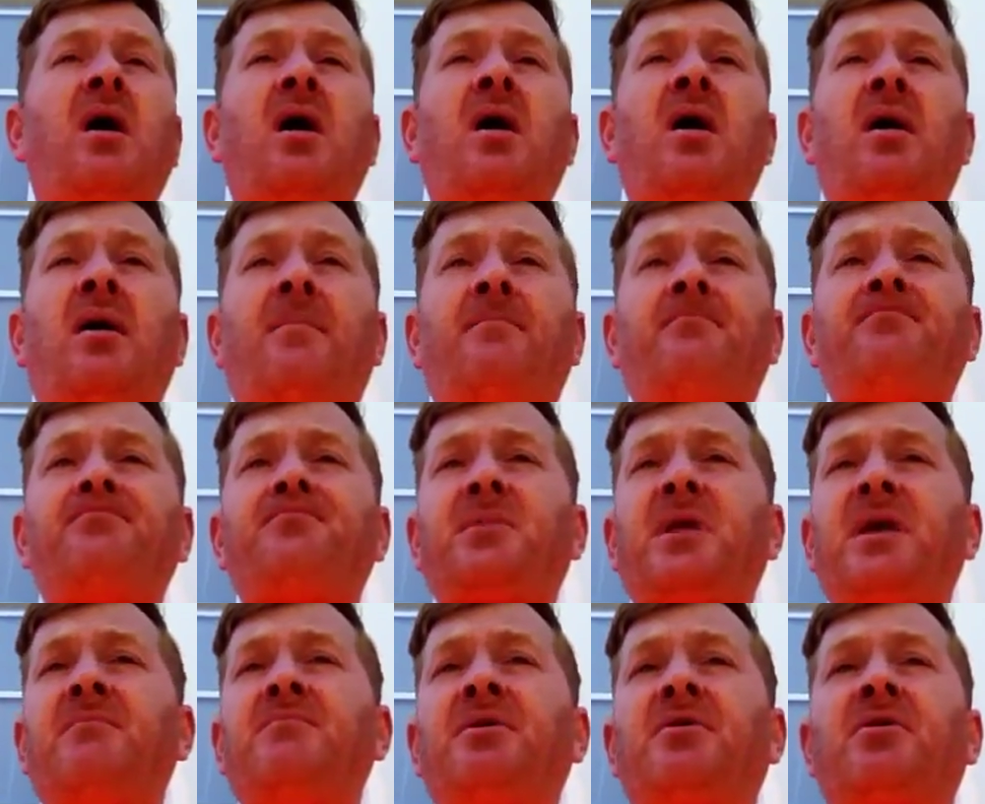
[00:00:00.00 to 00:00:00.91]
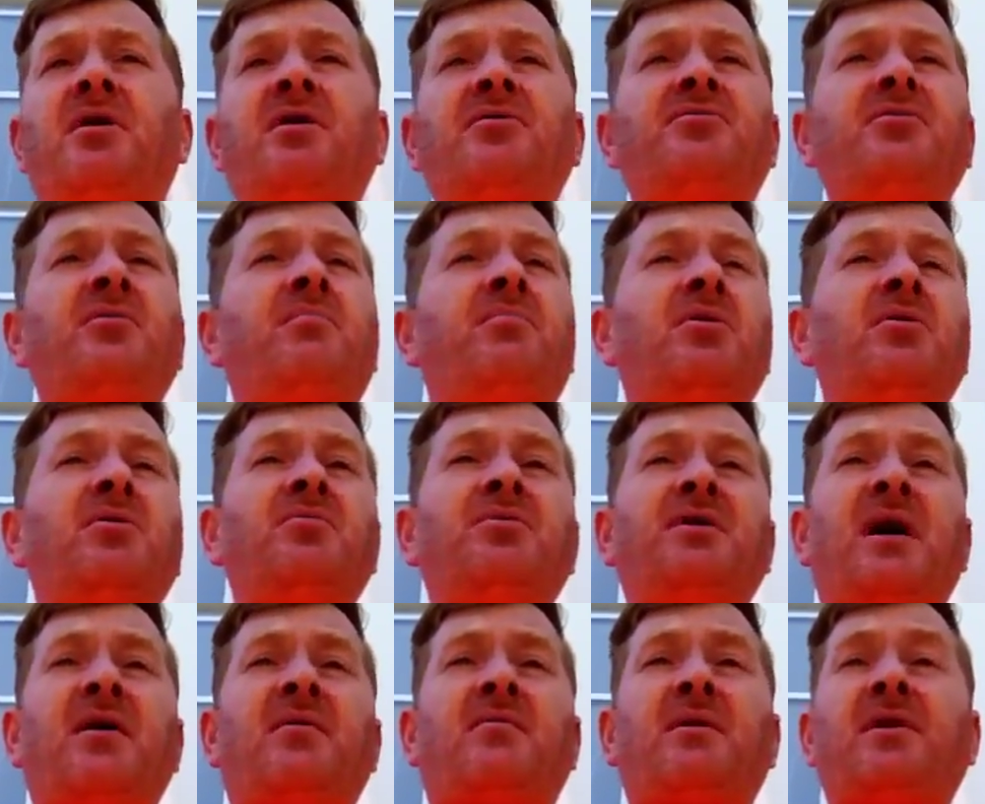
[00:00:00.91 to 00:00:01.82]
If you're going to do balloon
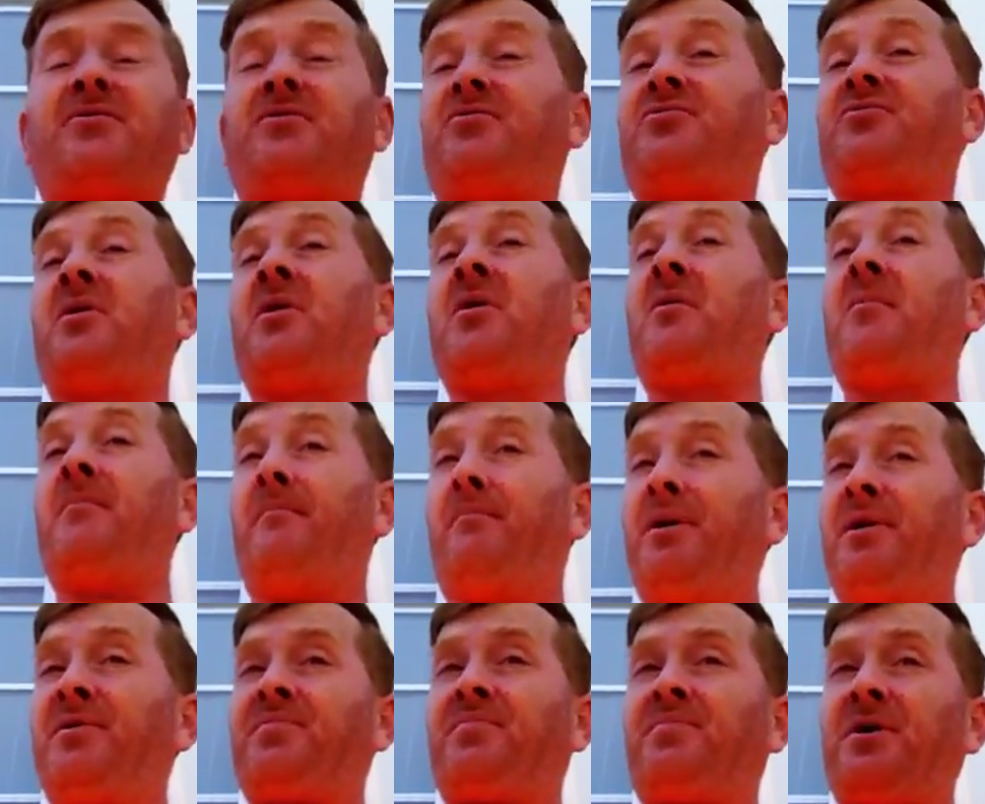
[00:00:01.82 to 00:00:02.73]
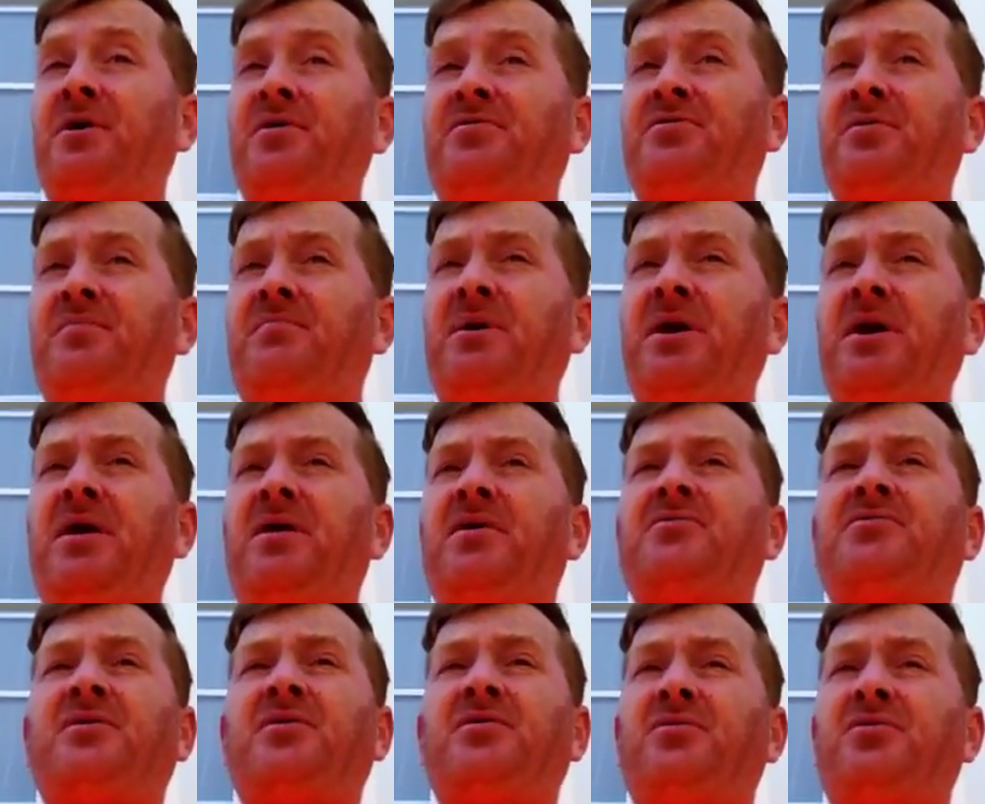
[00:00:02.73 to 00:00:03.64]
decorations, best place to be
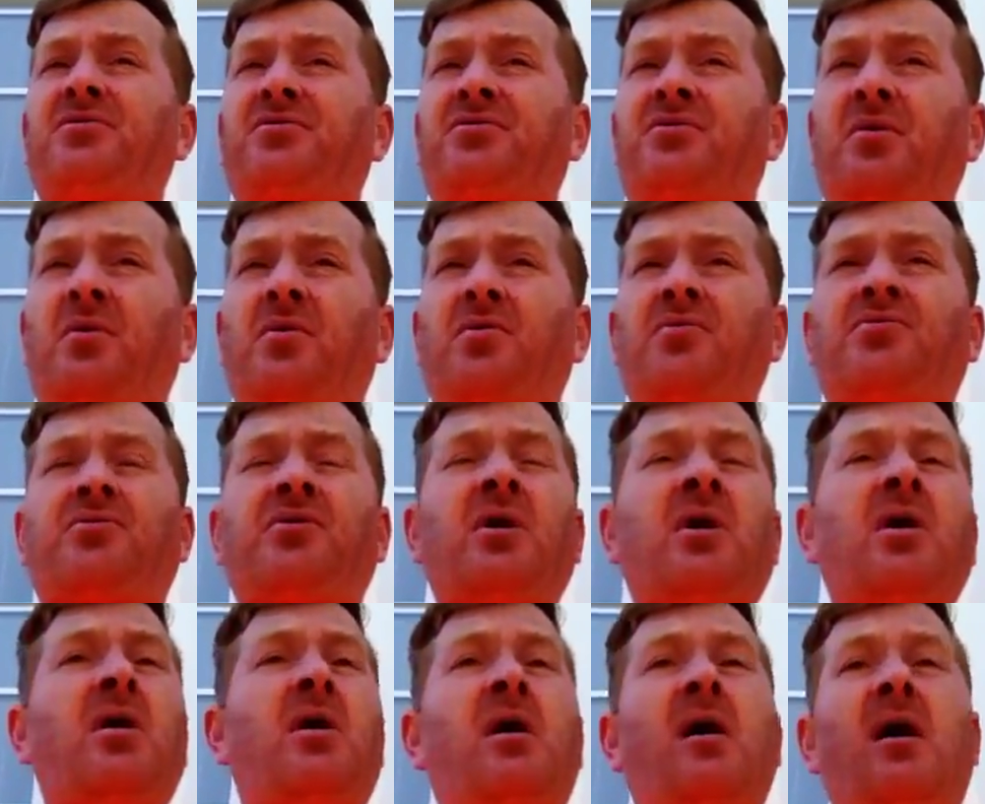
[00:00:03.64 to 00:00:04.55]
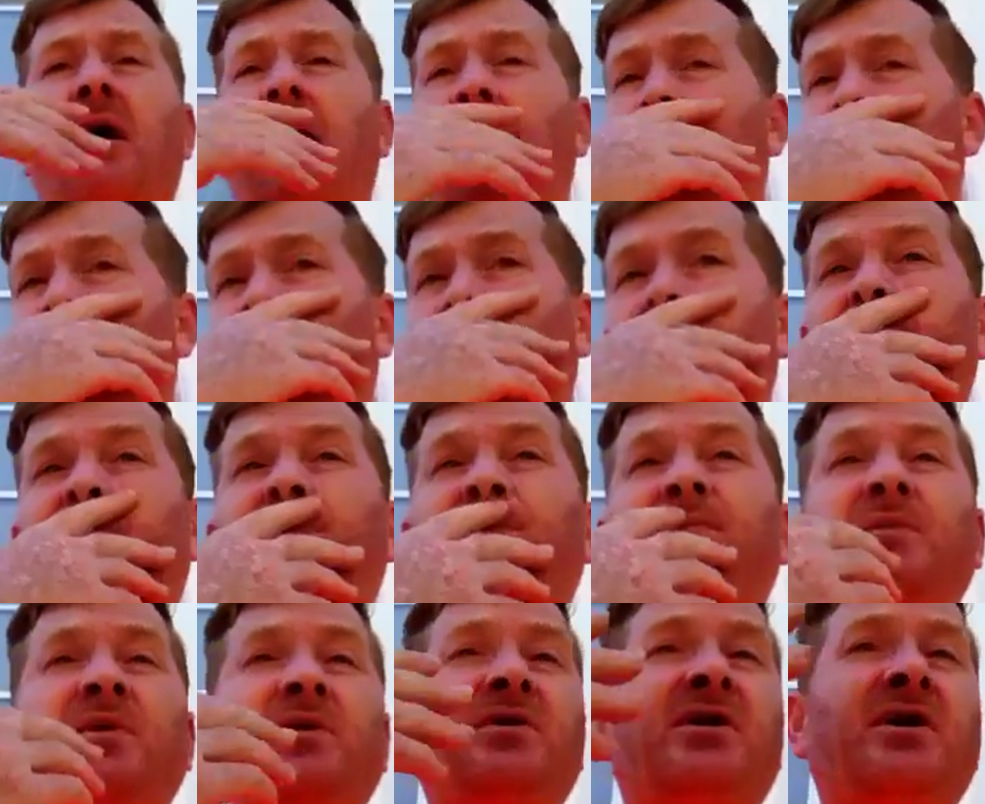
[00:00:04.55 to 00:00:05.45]
is in the schools,
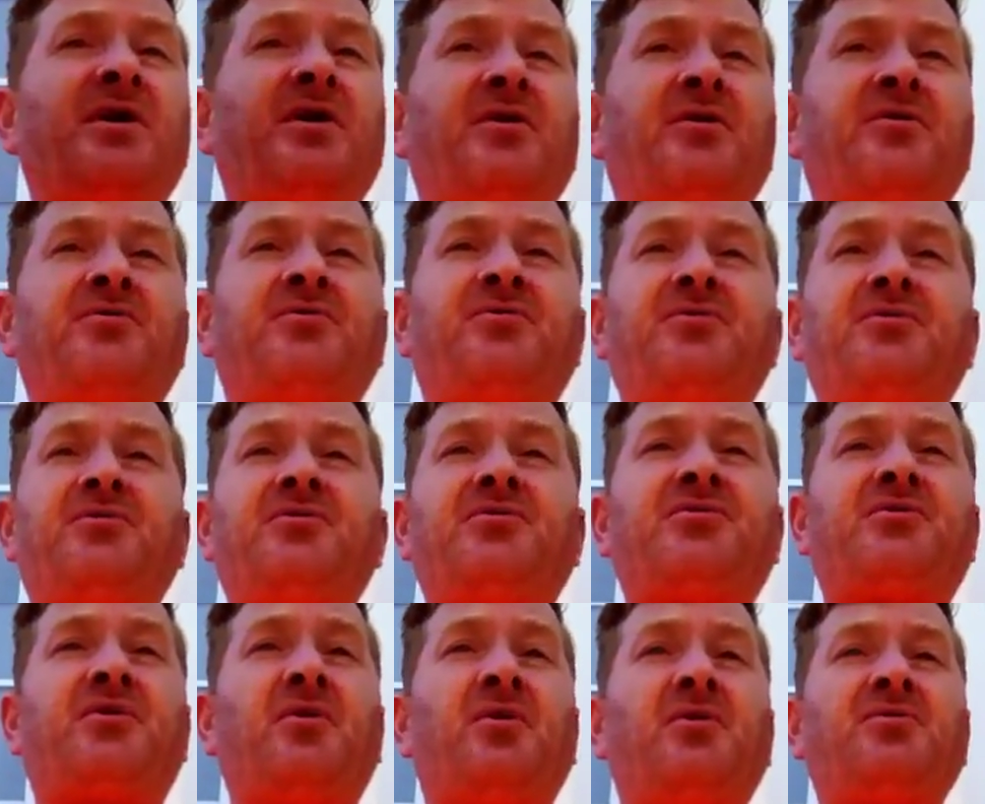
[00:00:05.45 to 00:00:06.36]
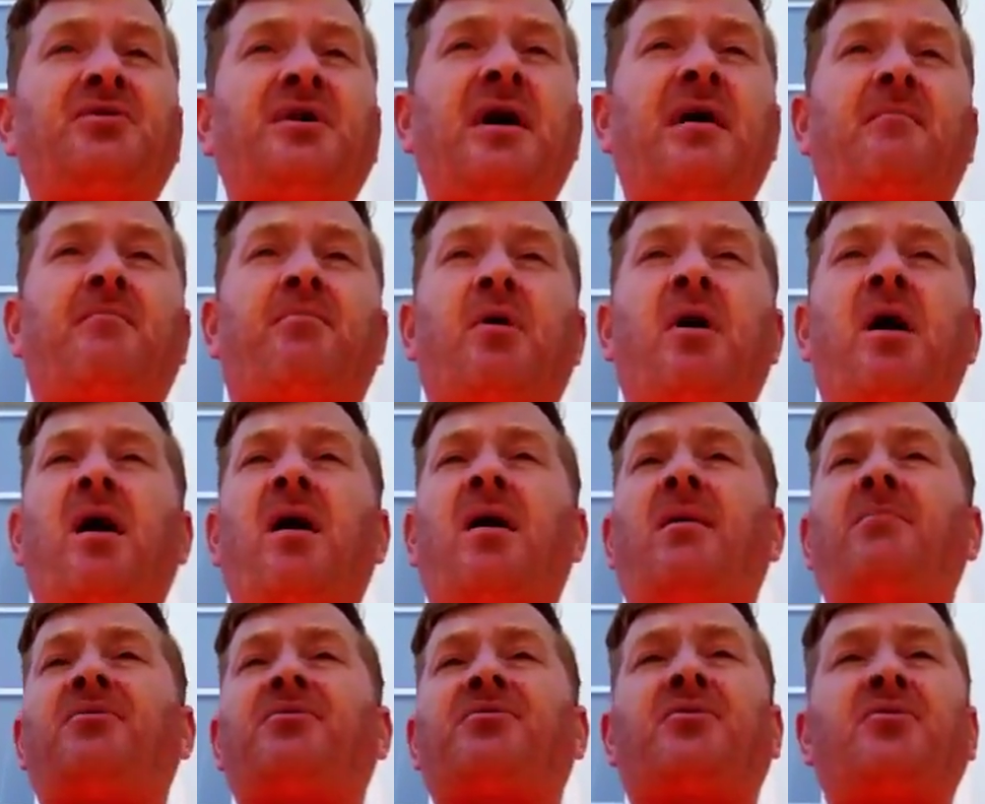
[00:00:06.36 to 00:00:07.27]
because schools have
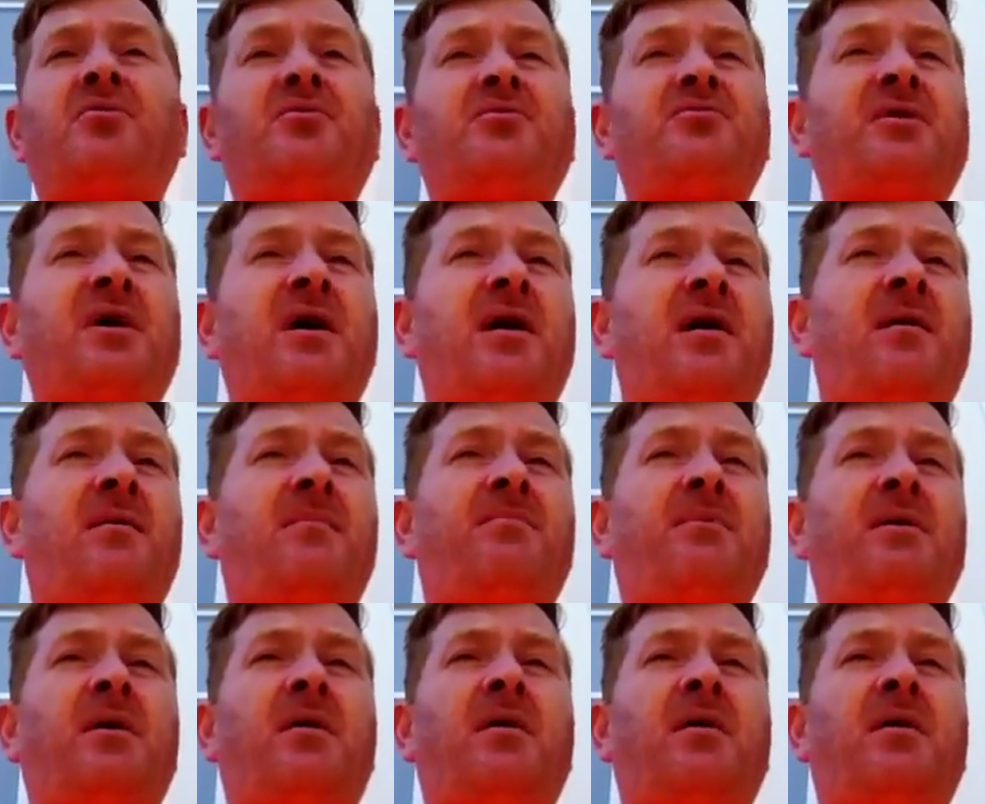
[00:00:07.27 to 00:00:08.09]
prom, schools have,